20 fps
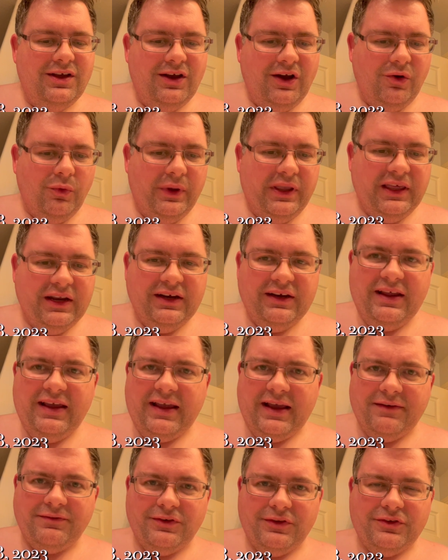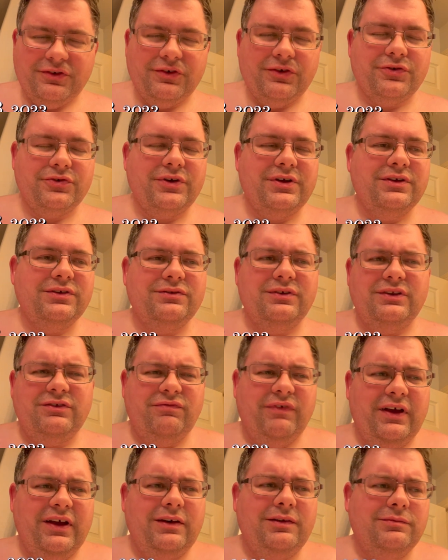a week and a day after the surgery. It's
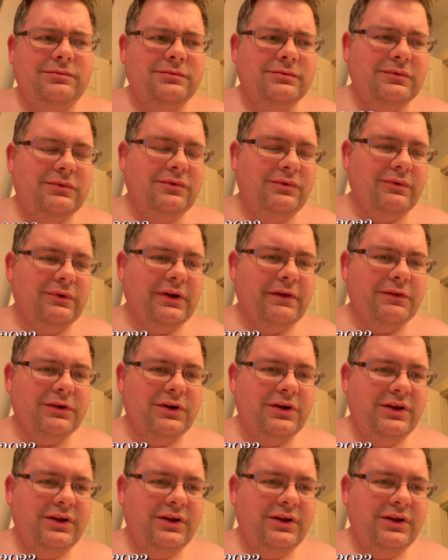fine, whatever.